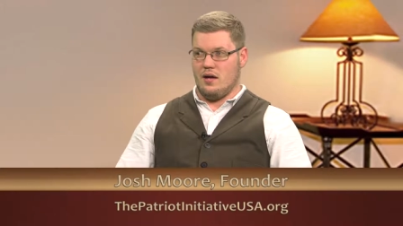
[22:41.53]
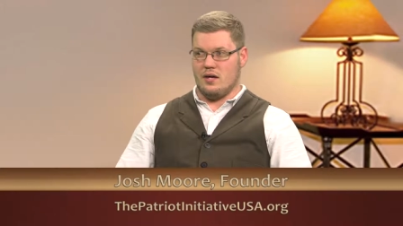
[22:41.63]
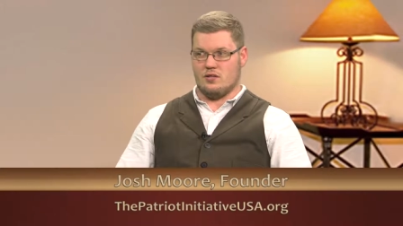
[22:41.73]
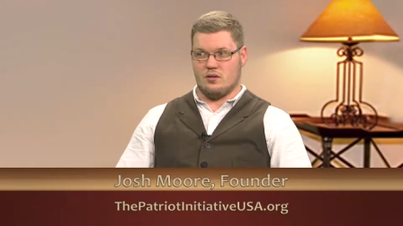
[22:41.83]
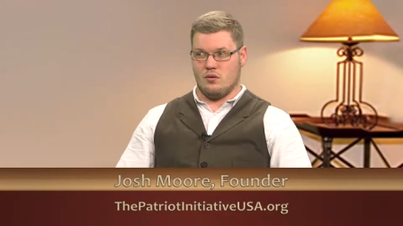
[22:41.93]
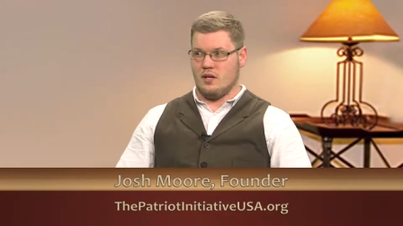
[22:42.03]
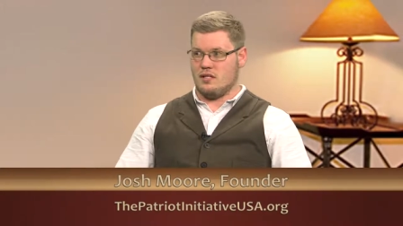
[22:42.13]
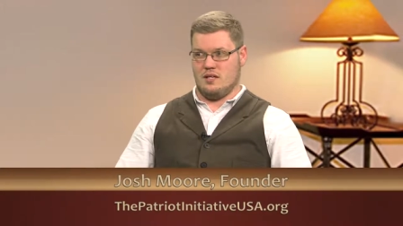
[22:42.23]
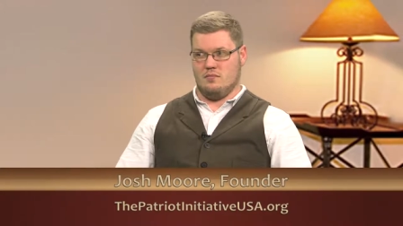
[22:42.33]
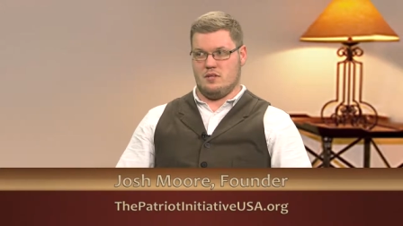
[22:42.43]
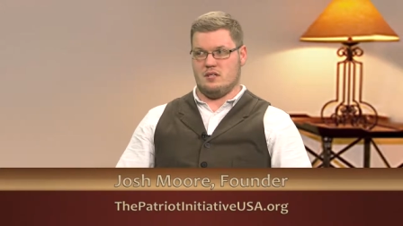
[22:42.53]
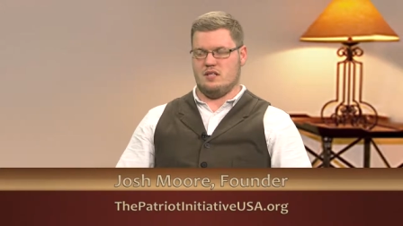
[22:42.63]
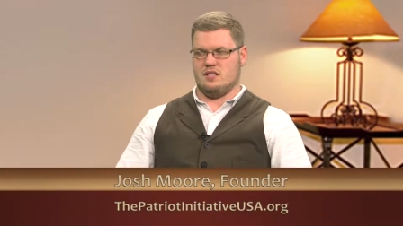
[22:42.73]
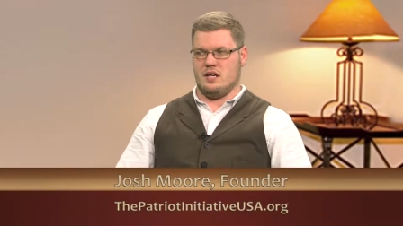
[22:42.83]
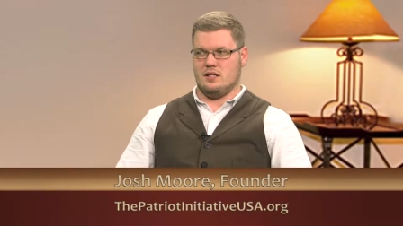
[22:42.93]
is totally exempt because
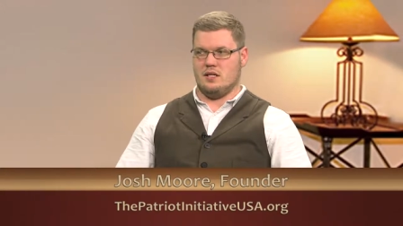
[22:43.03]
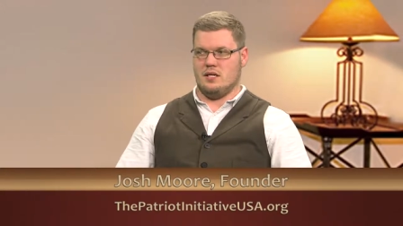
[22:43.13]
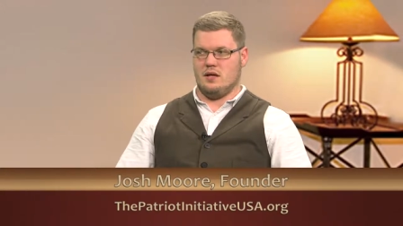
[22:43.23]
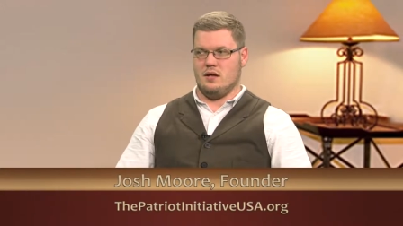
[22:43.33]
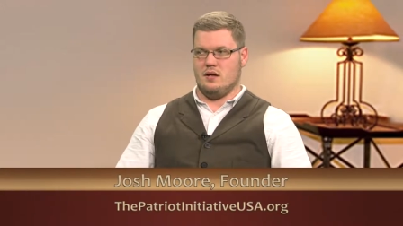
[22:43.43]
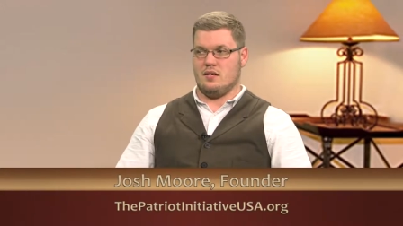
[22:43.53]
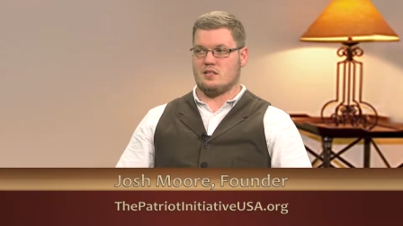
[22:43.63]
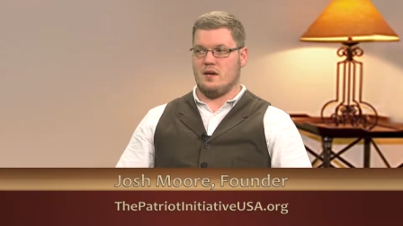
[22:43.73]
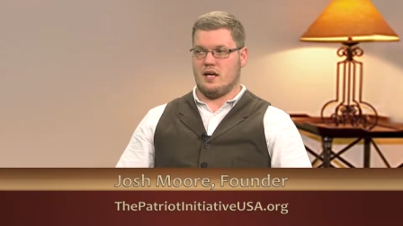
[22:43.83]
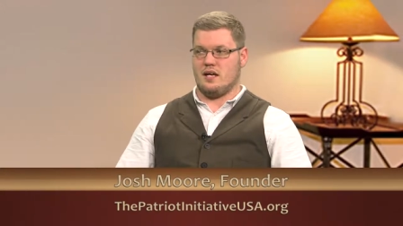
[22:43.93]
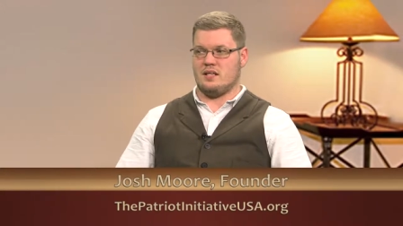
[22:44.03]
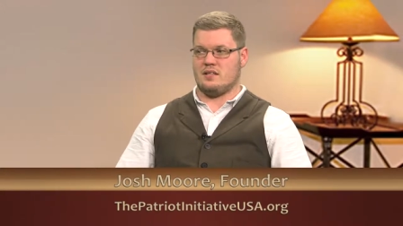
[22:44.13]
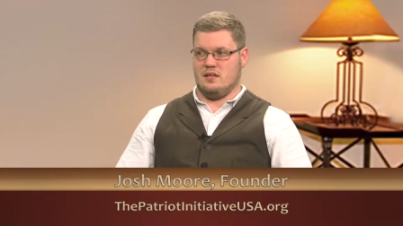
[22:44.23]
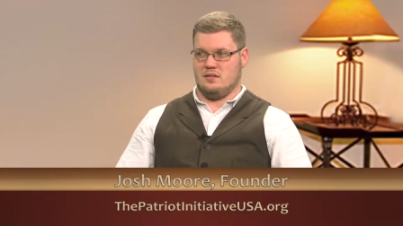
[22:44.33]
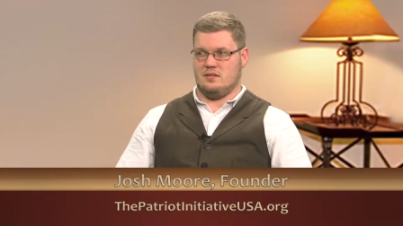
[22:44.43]
it's an antique. Doesn't make any
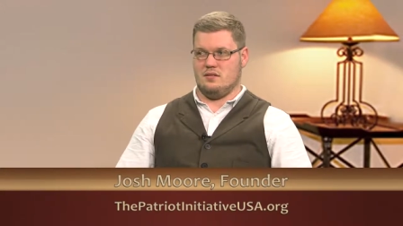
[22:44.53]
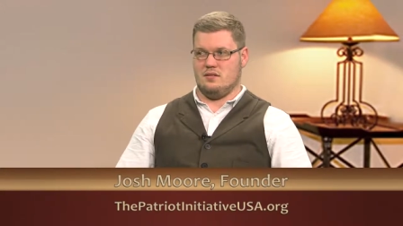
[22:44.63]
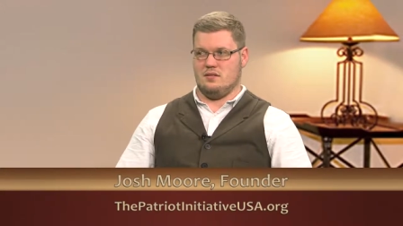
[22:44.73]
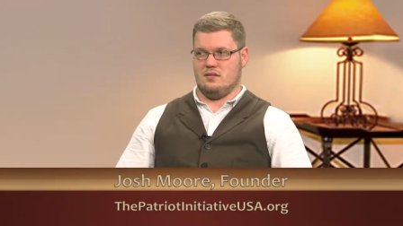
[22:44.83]
sense.